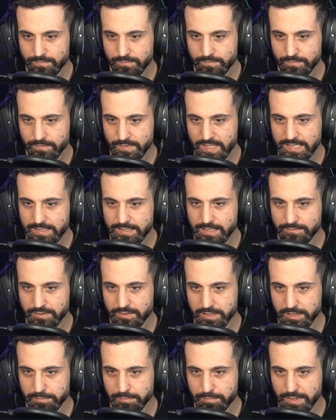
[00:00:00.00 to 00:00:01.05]
They
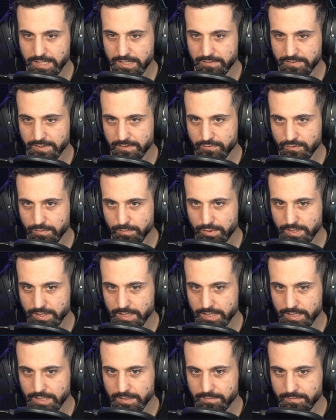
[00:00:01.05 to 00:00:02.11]
definitely benefit from
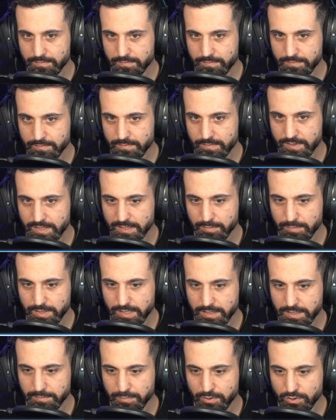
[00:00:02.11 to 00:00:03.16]
playing it. Did they play
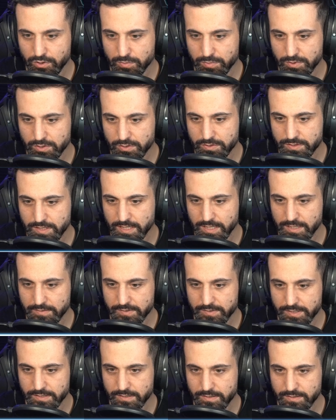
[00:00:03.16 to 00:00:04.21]
any Pokeballs? They
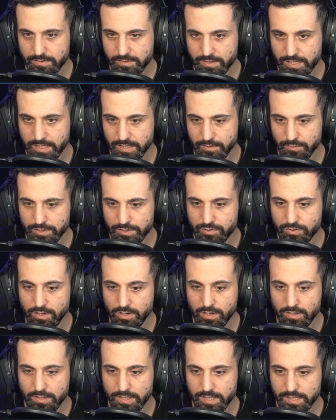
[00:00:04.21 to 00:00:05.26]
haven't. Okay, we
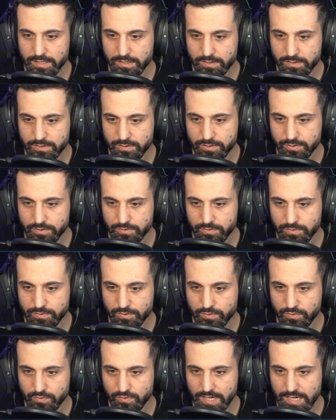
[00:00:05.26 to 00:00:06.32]
draw into
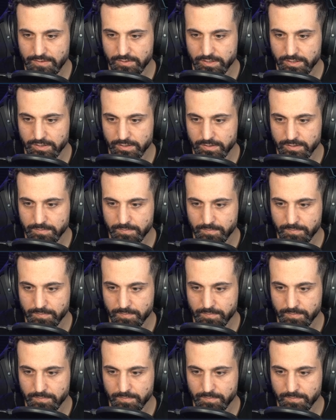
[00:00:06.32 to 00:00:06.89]
Graveler.